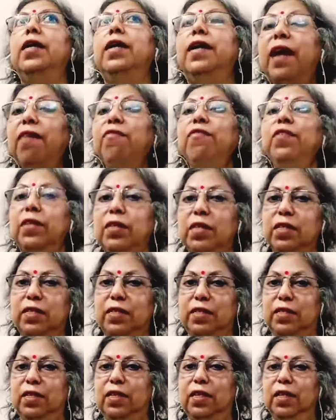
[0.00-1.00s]

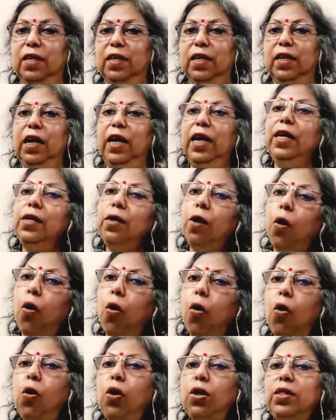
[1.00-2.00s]
revels in
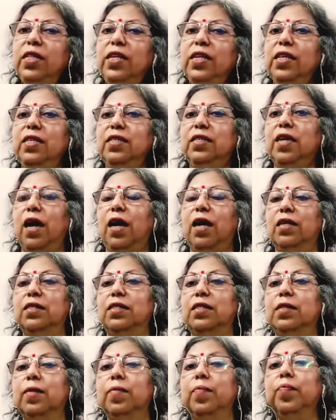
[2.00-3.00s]
all these
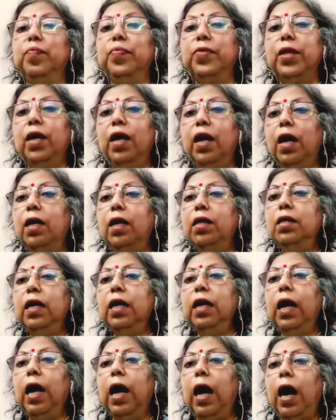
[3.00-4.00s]
arts.
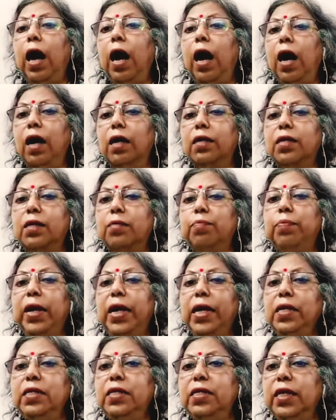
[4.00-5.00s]
Art,
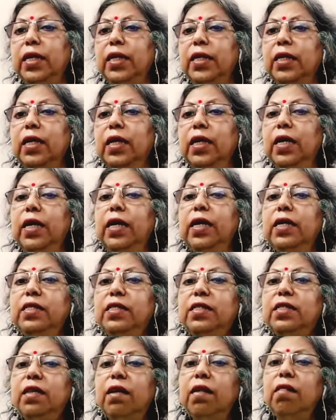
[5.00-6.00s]
painting,
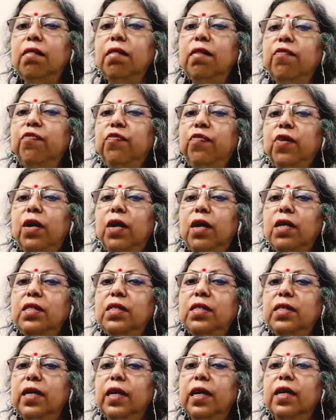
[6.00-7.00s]
is still the
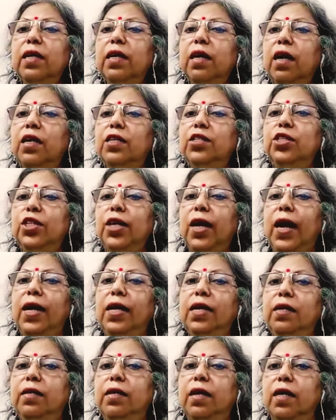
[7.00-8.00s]
first thing a
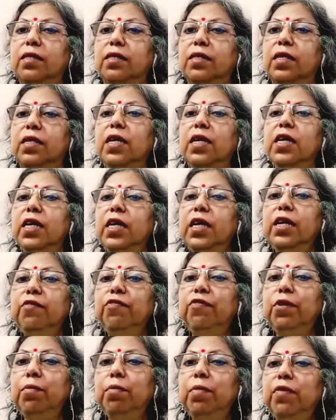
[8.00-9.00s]
child does.
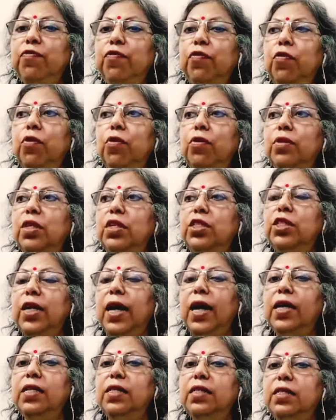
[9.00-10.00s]
Even before the
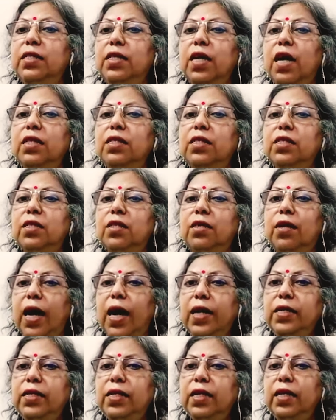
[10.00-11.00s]
child starts
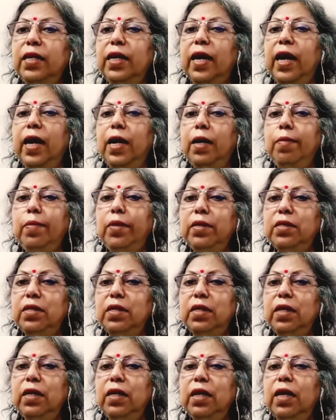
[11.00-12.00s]
writing
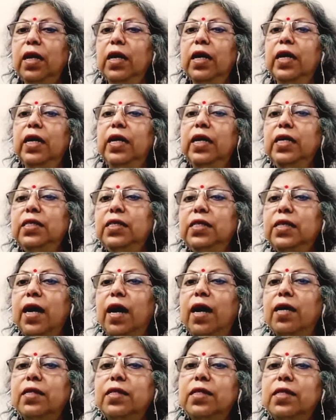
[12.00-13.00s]
ABC, he
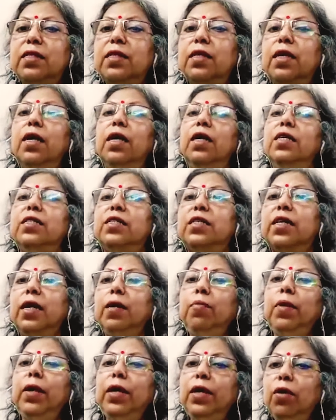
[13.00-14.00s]
starts
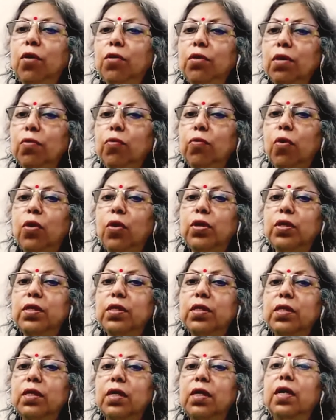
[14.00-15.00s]
scribbling on the
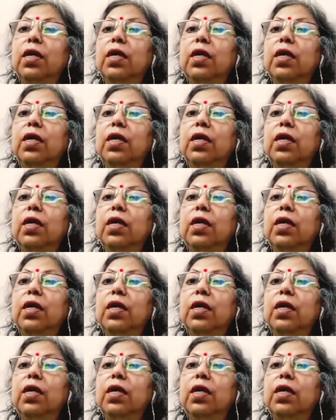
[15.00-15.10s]
walls,